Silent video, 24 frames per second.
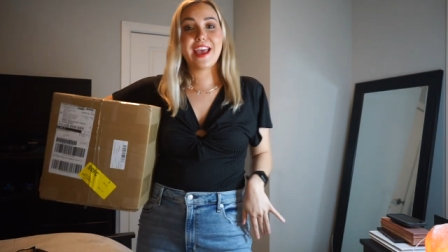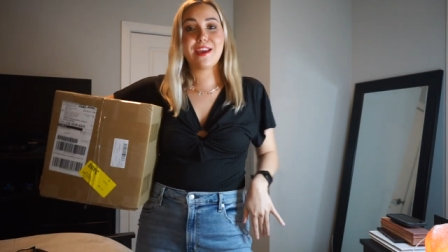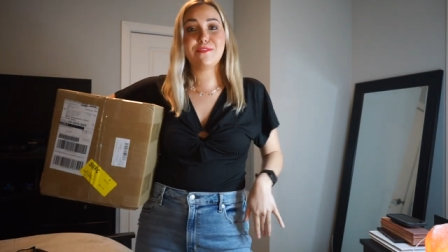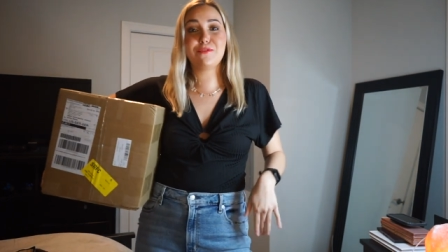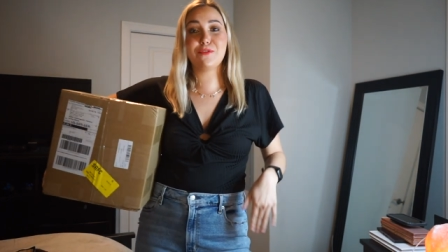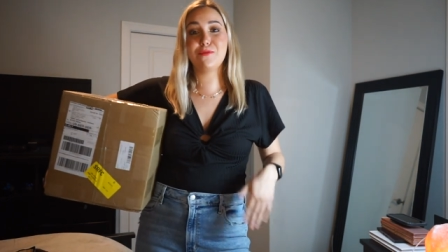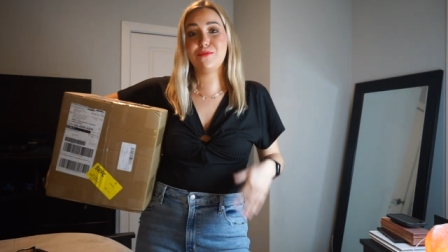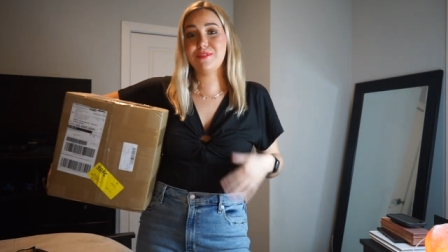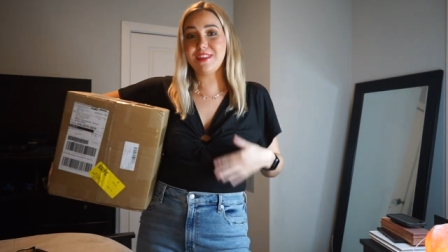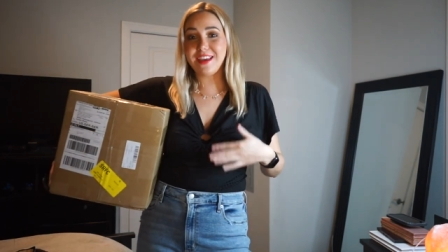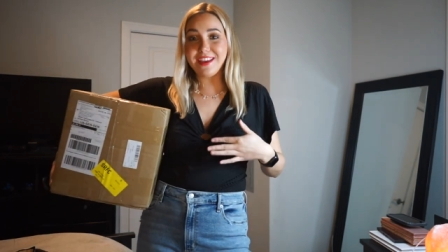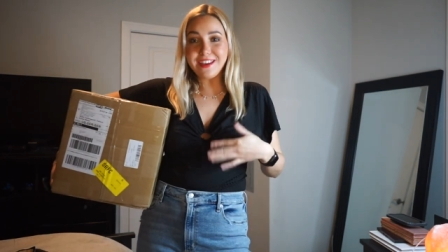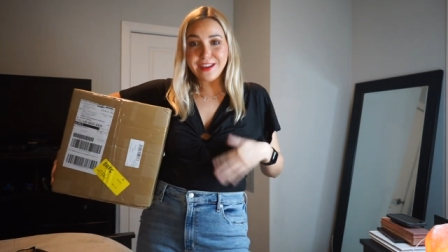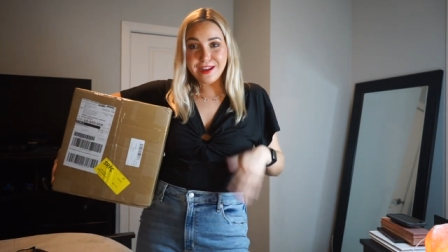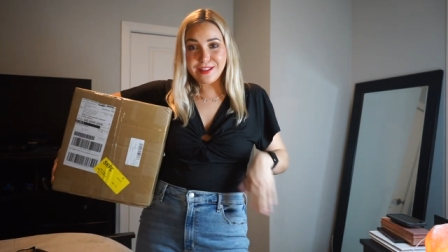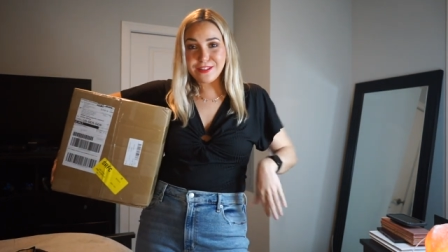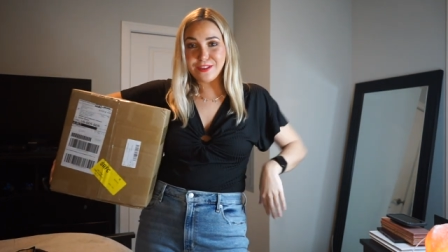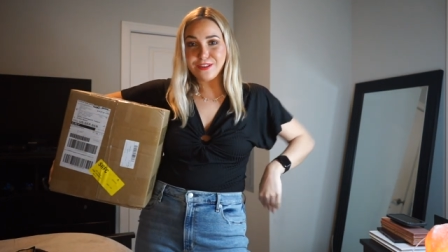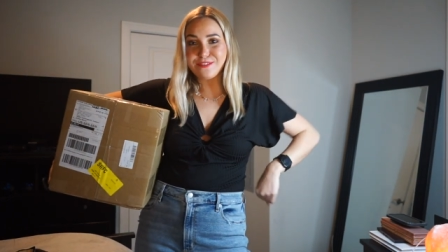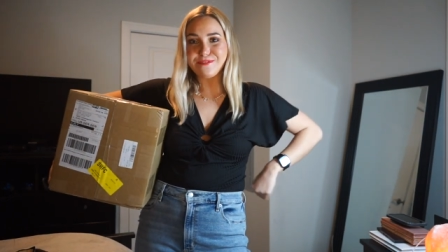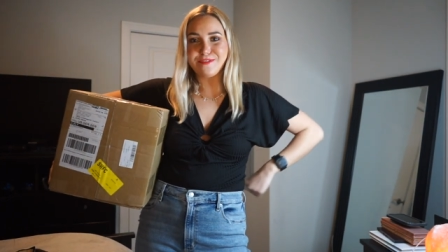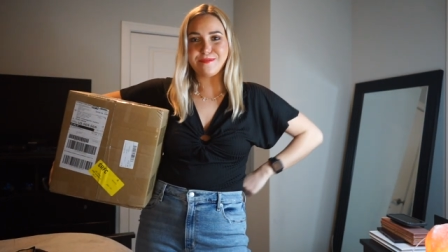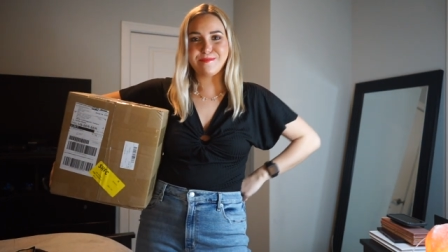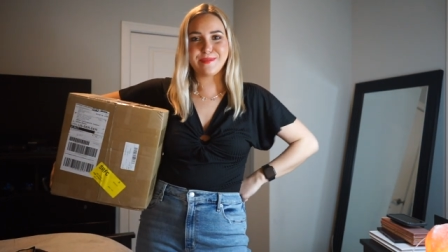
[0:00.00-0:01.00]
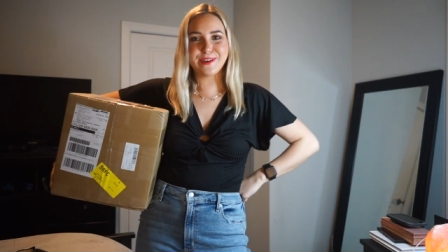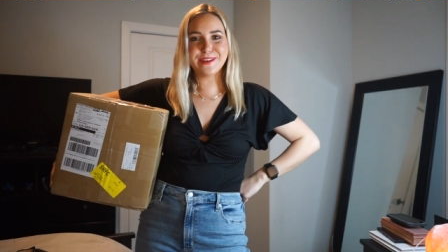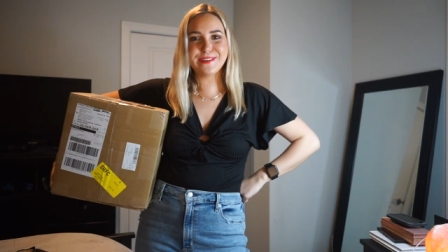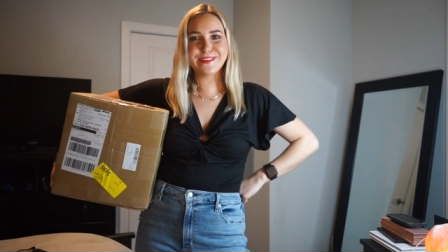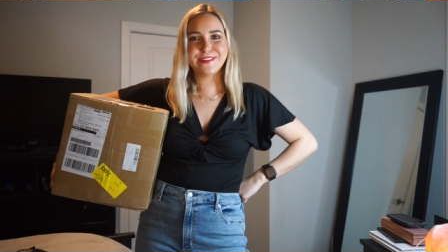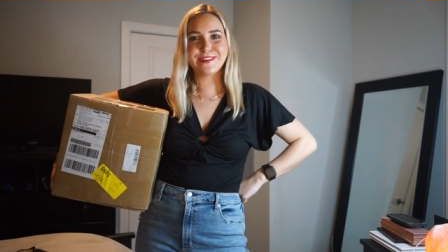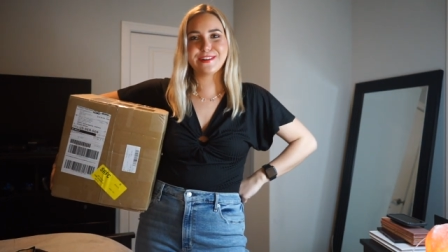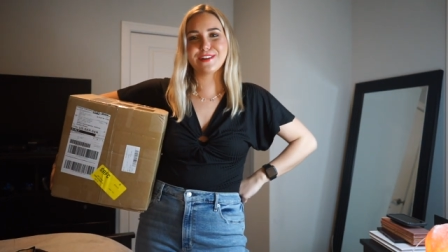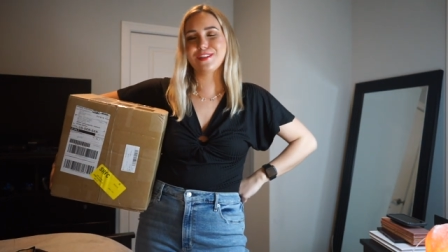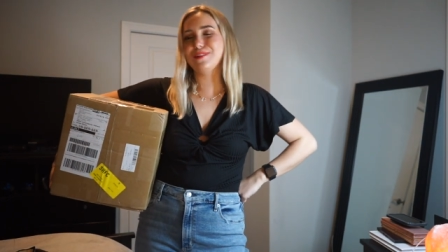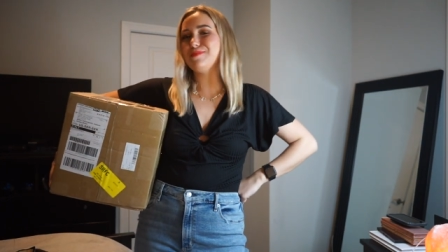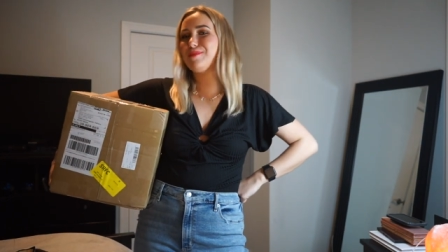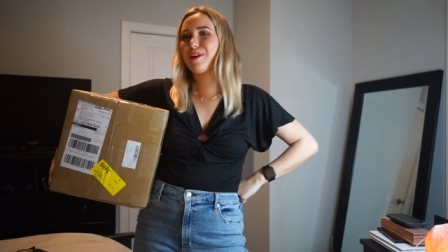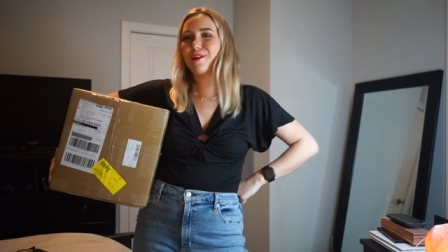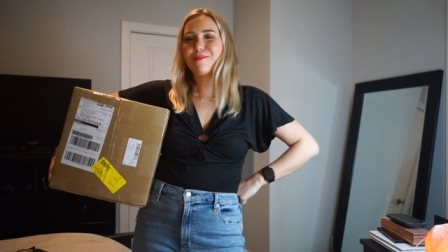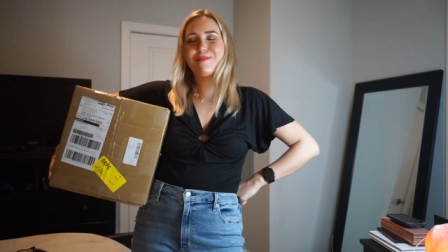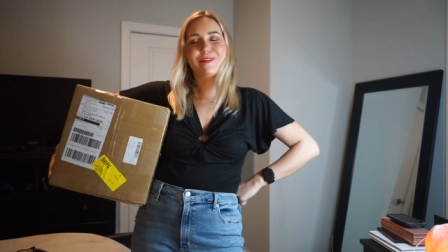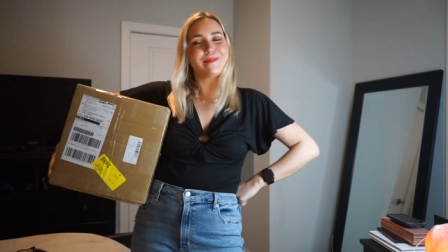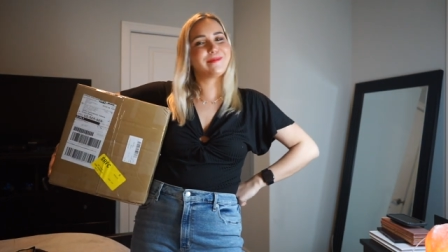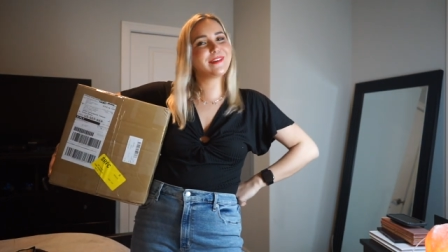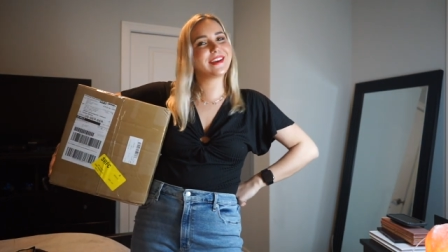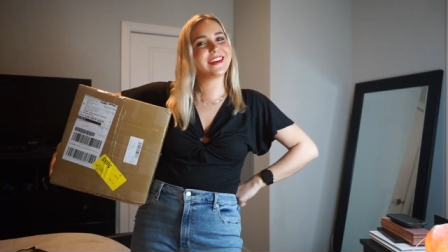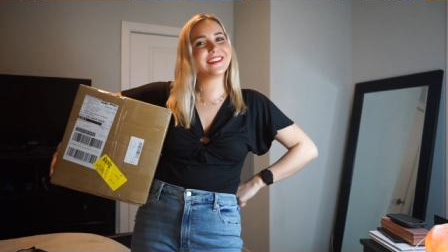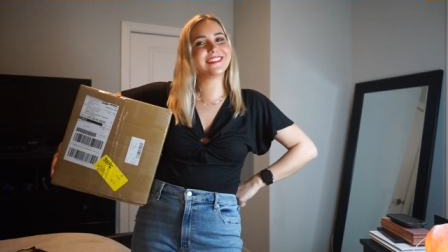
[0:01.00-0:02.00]
If you think I look familiar, it's
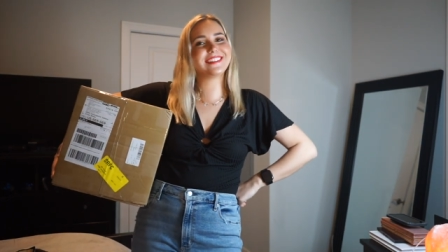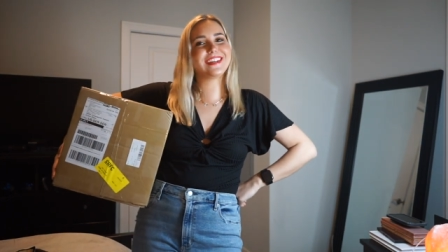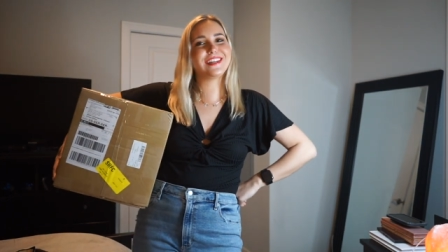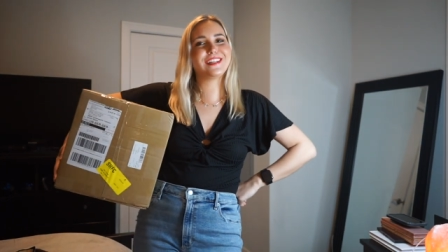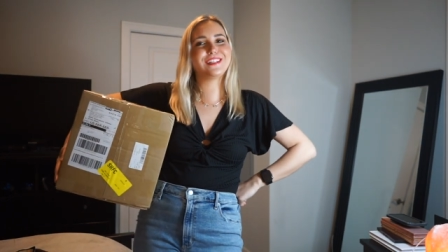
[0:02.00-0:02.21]
probably because